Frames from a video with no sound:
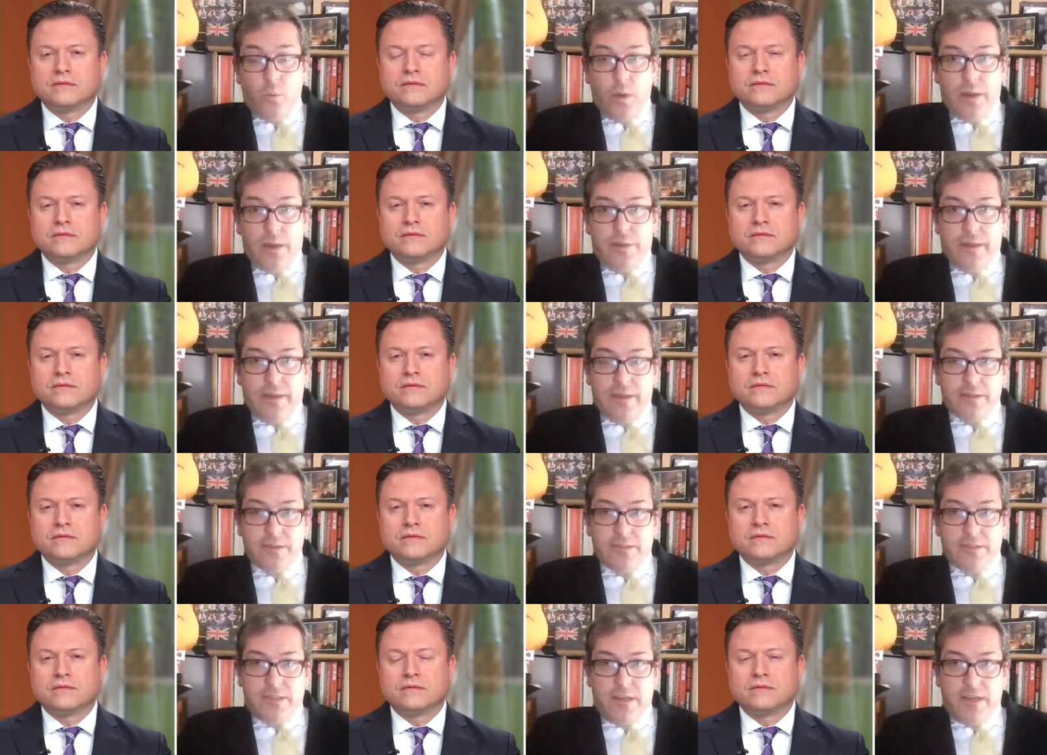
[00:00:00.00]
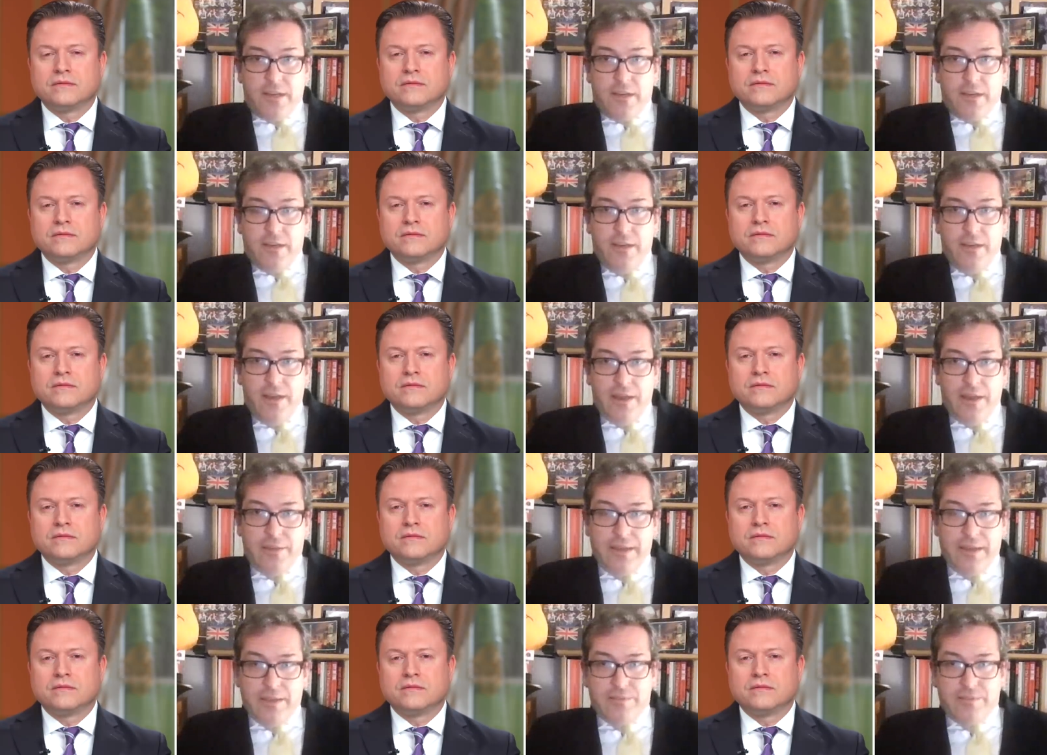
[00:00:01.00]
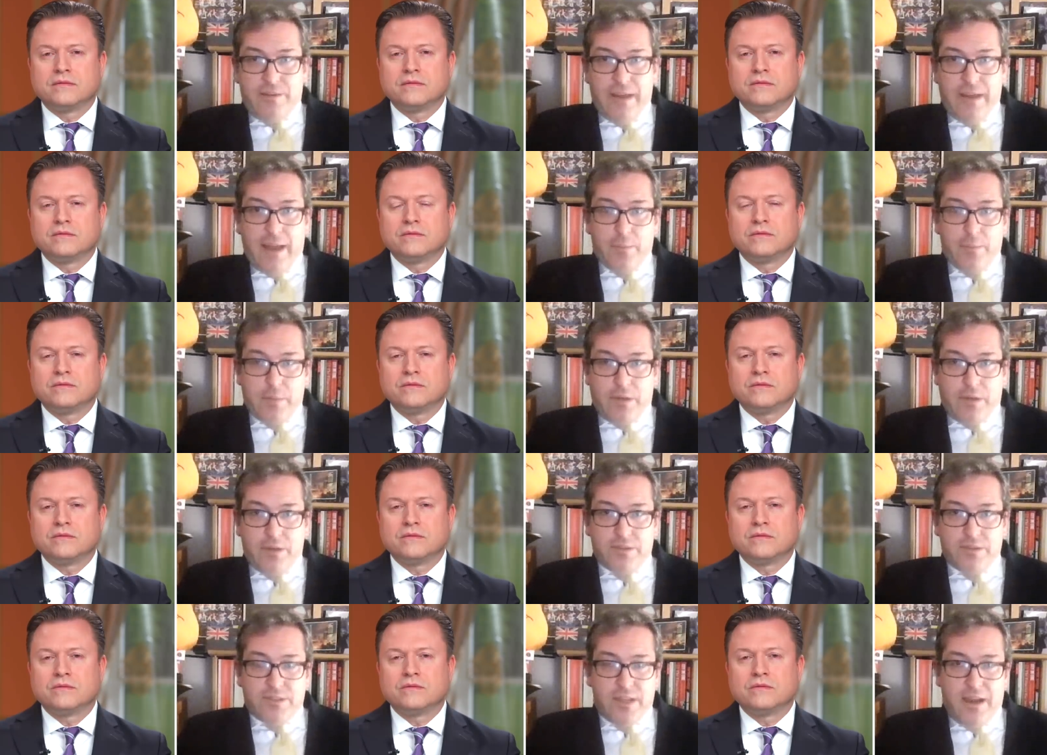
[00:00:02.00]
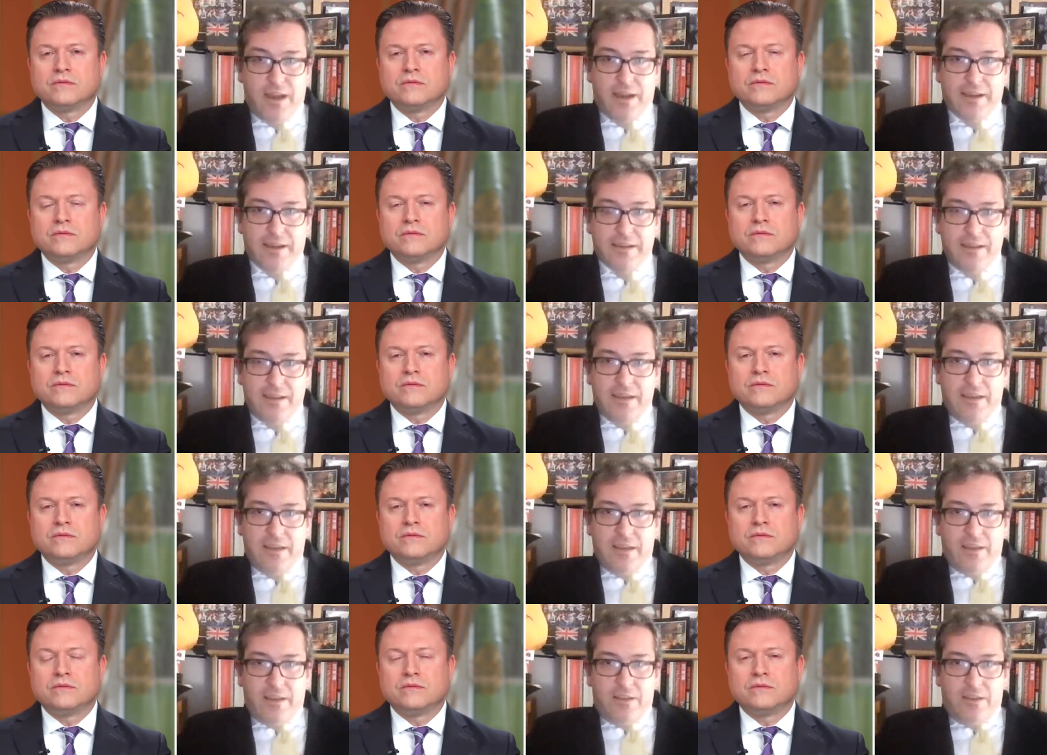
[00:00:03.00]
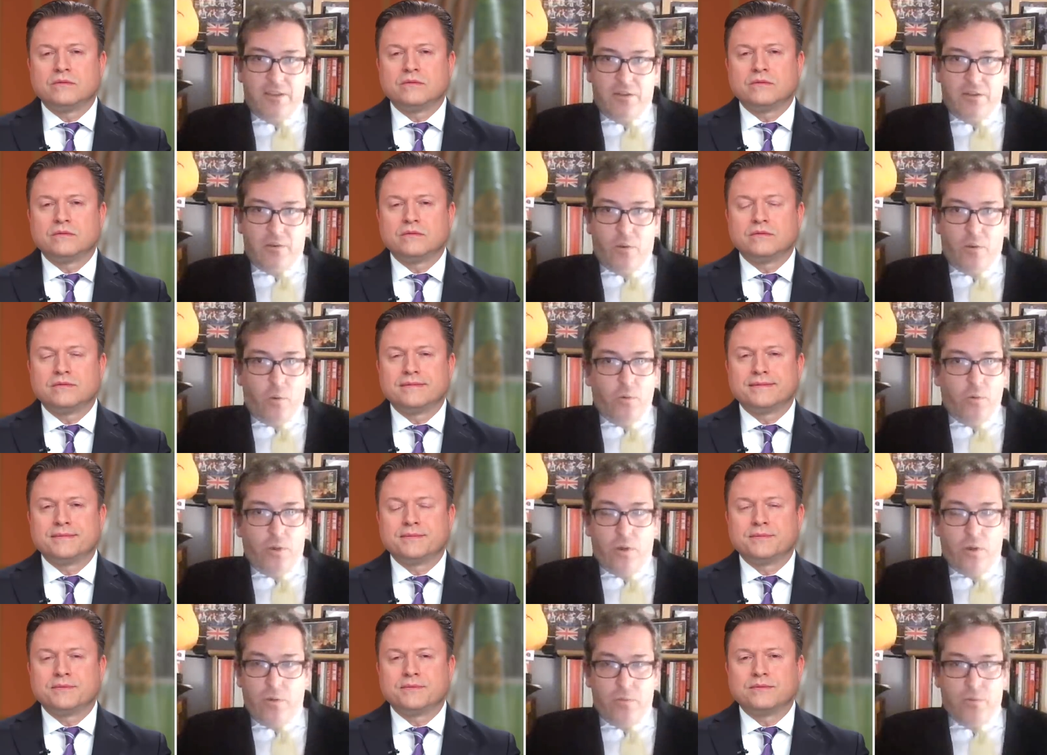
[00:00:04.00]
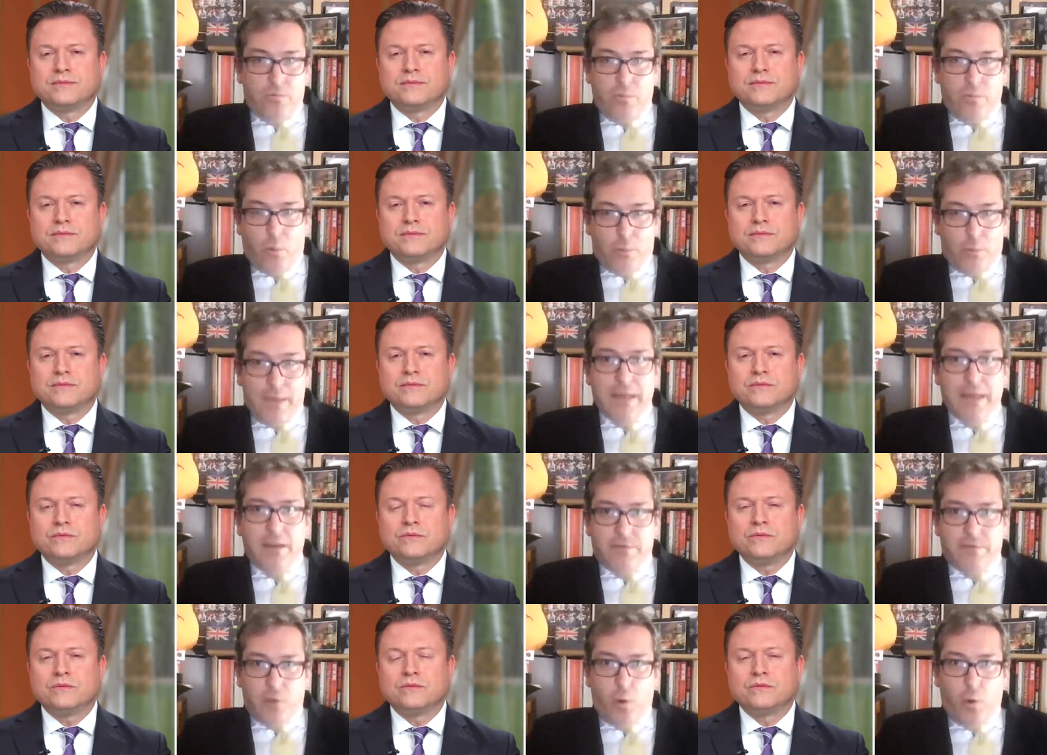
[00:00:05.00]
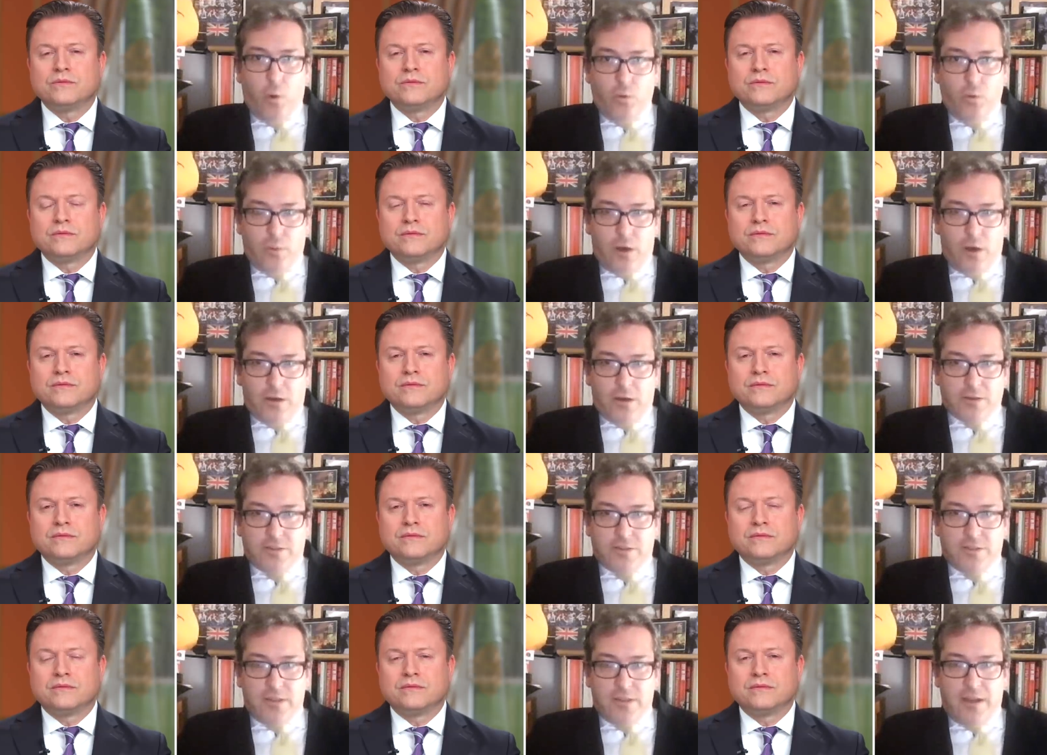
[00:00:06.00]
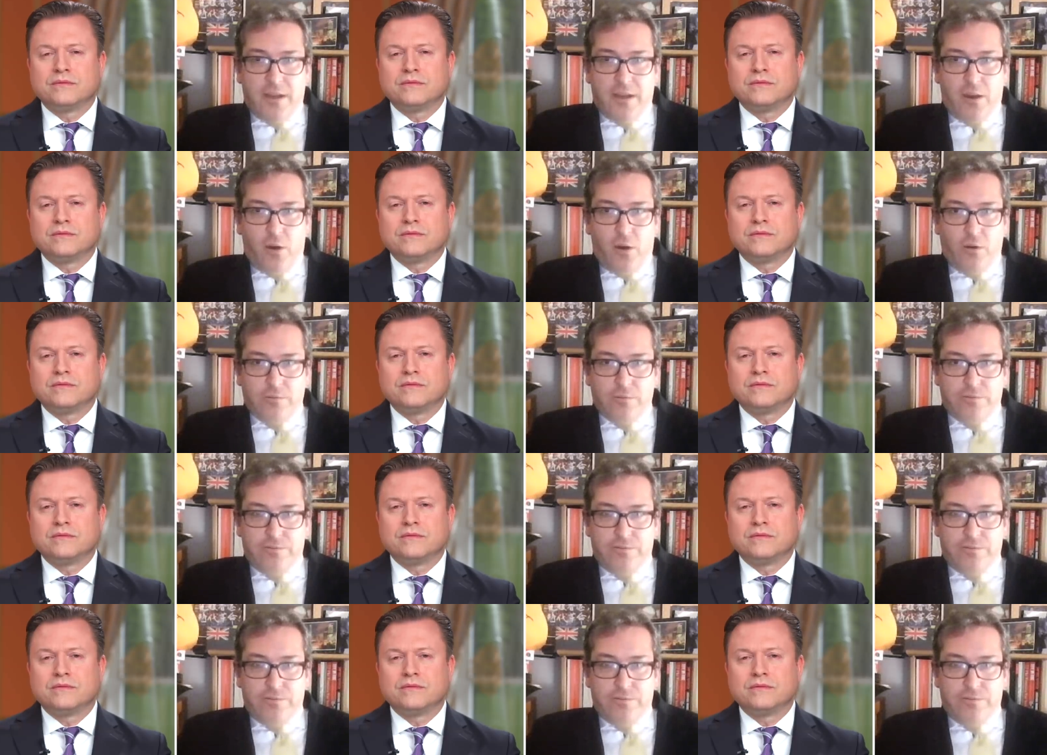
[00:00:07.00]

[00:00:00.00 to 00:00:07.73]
Speaker 1: Well, I think it's uh, I think it's very apt because uh, all the or many of the hallmarks uh, of